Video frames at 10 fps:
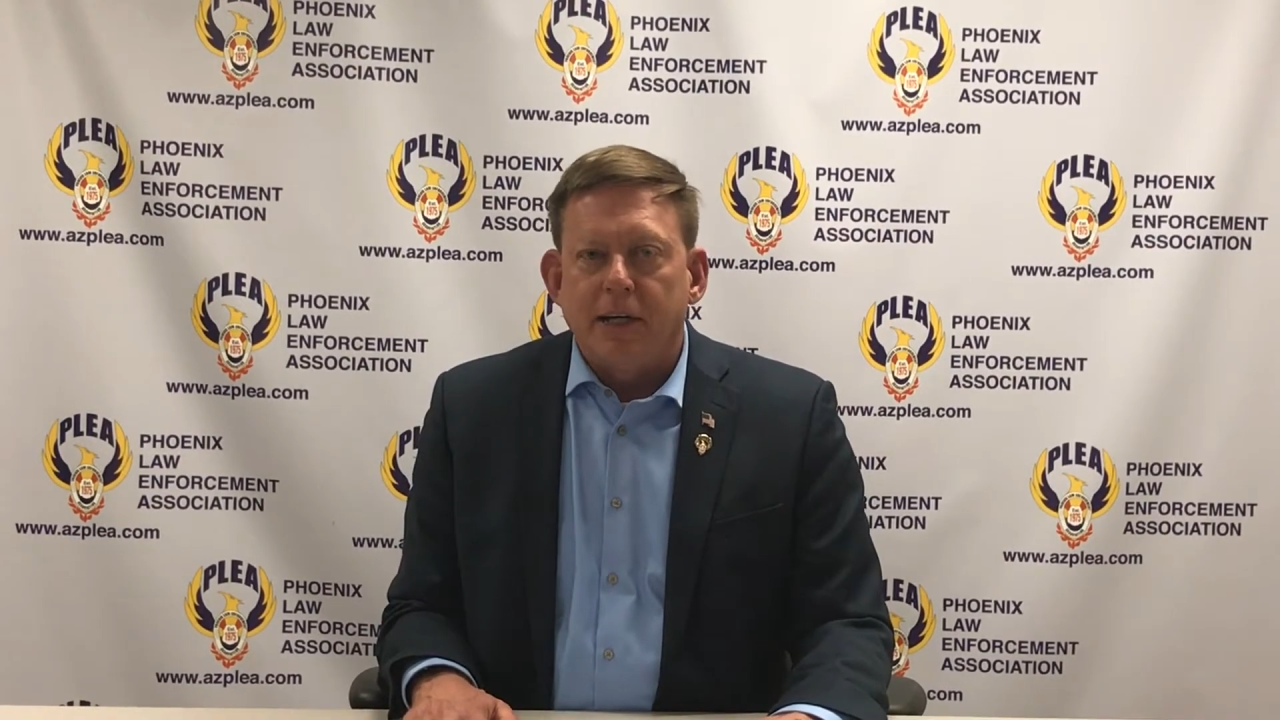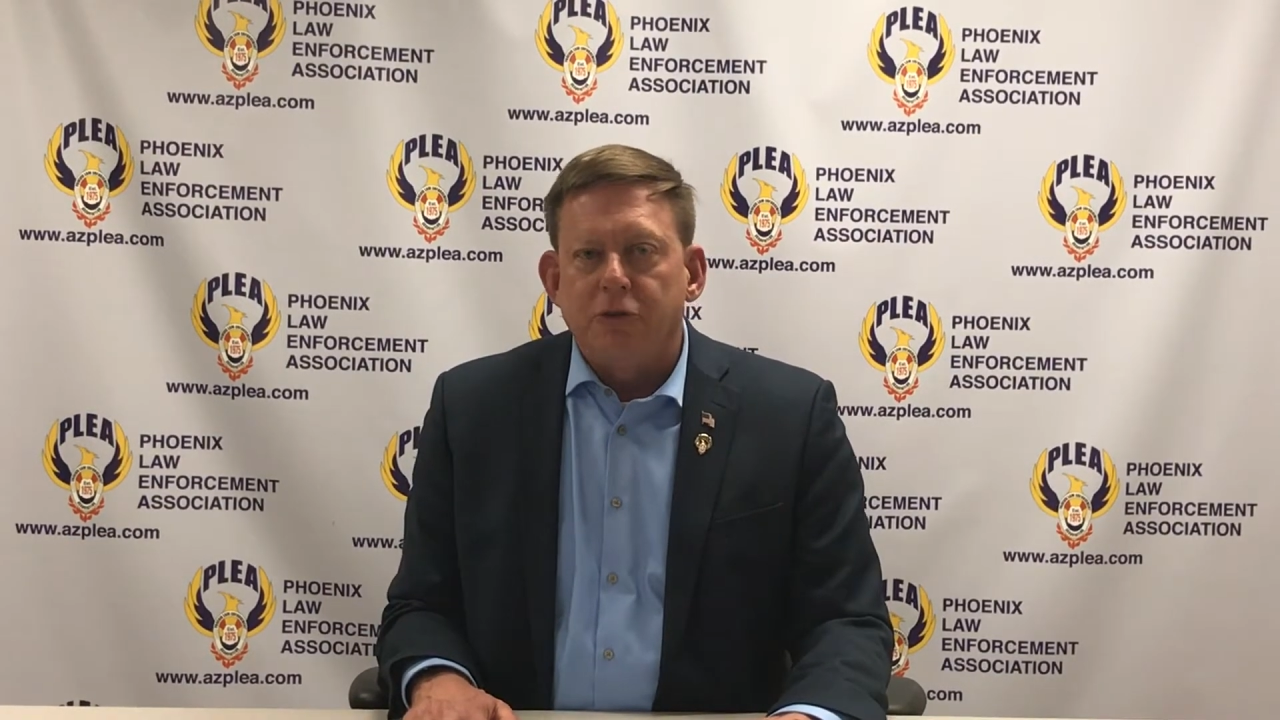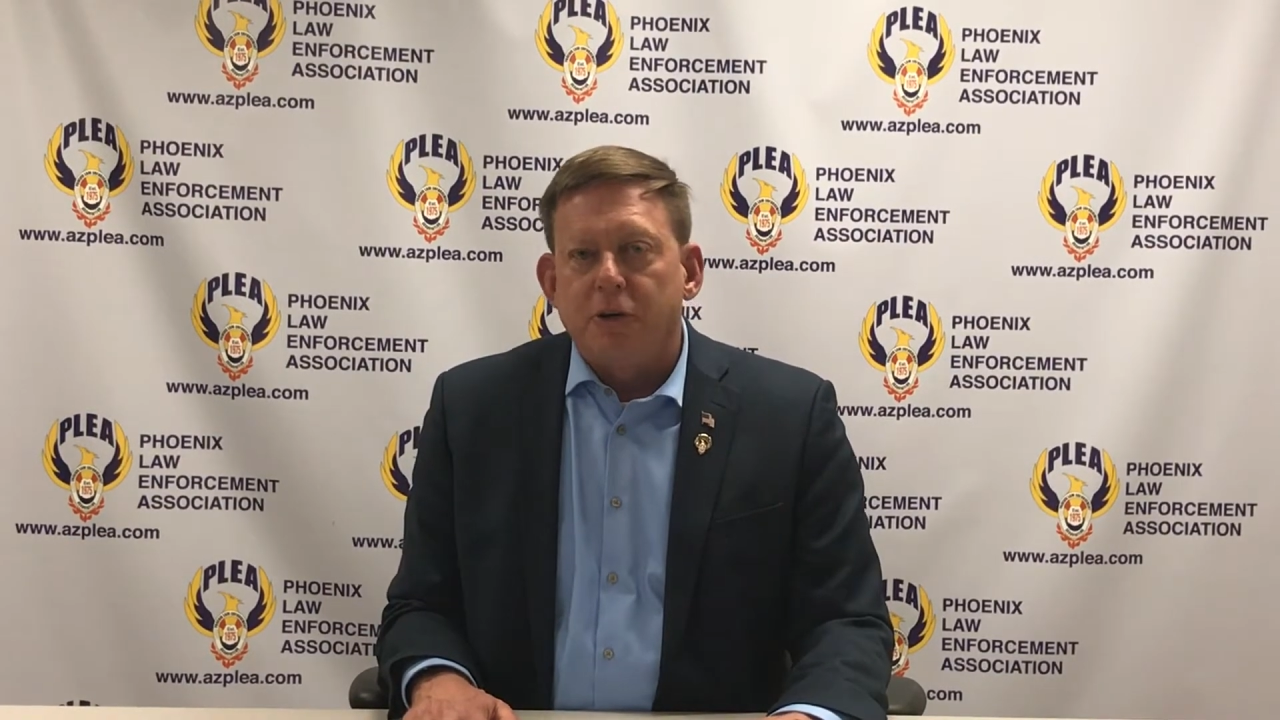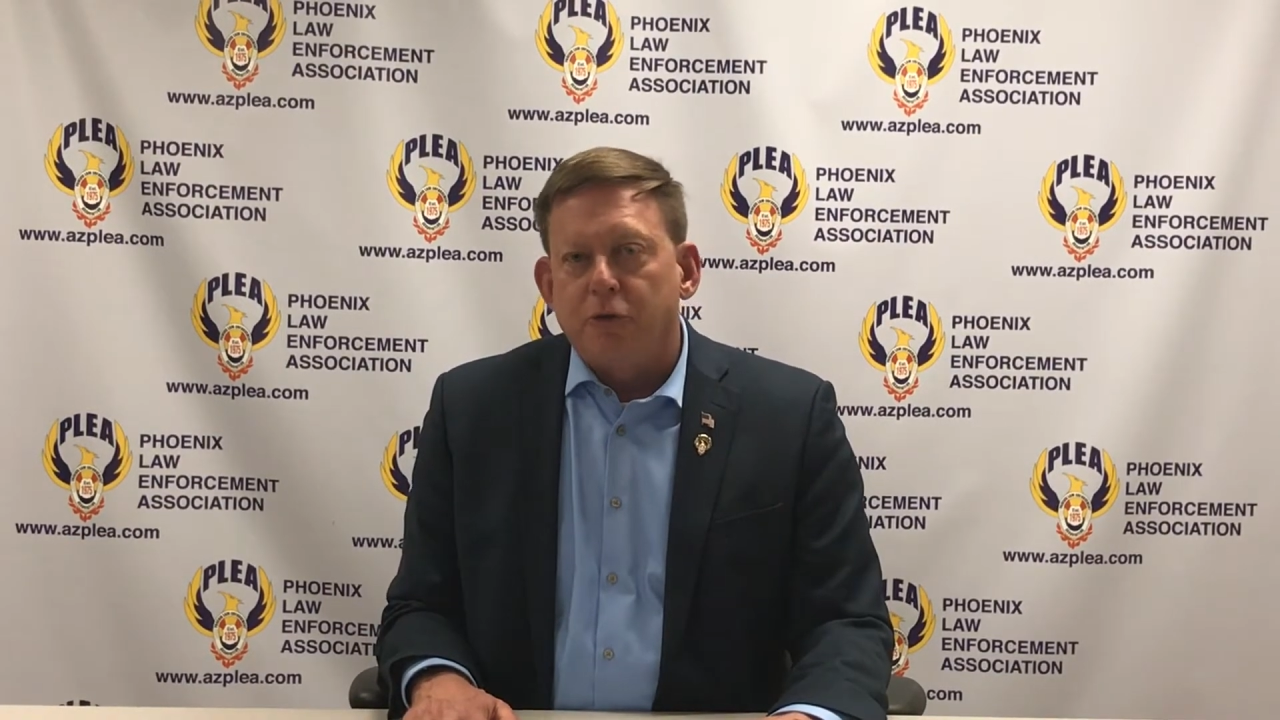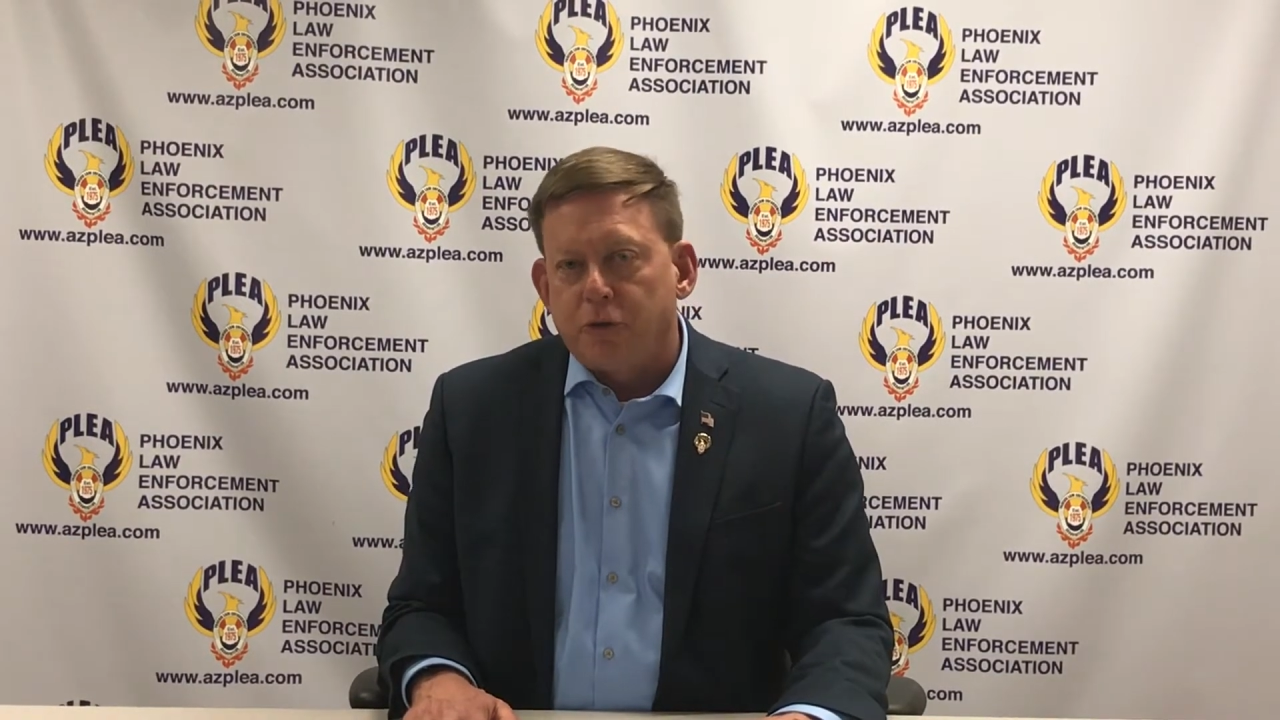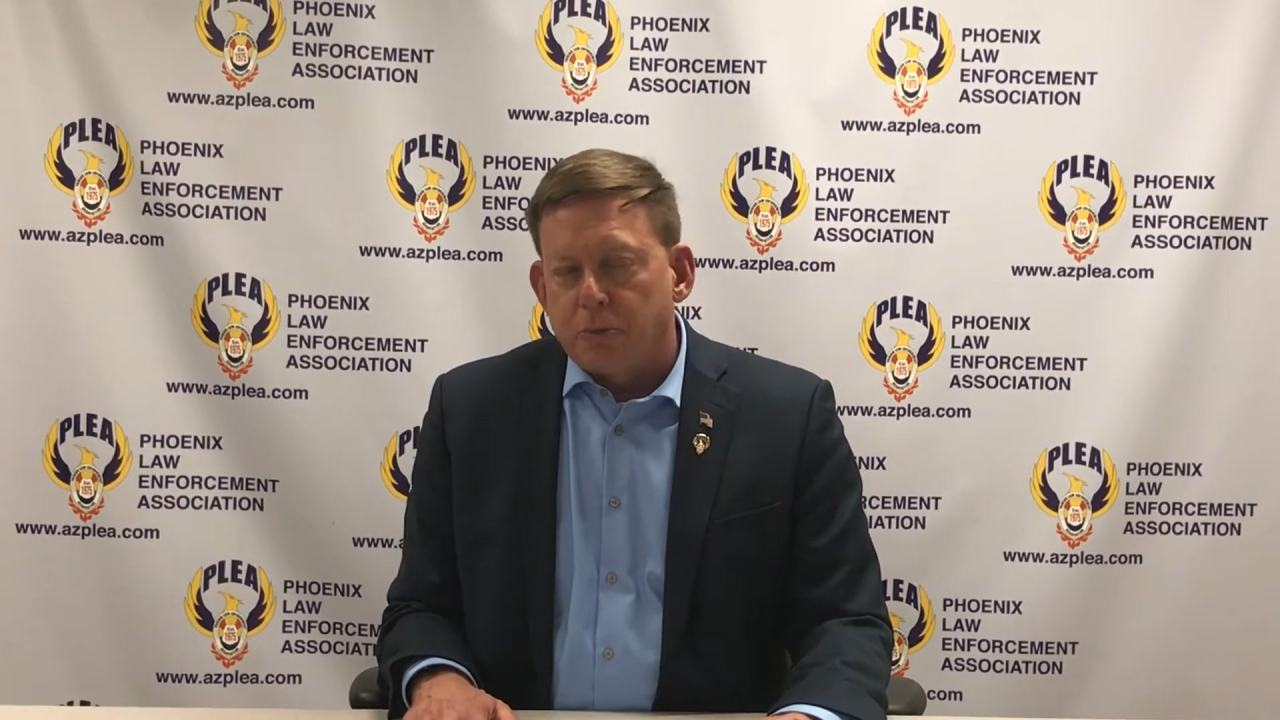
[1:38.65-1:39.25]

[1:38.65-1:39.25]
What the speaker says: I serve as the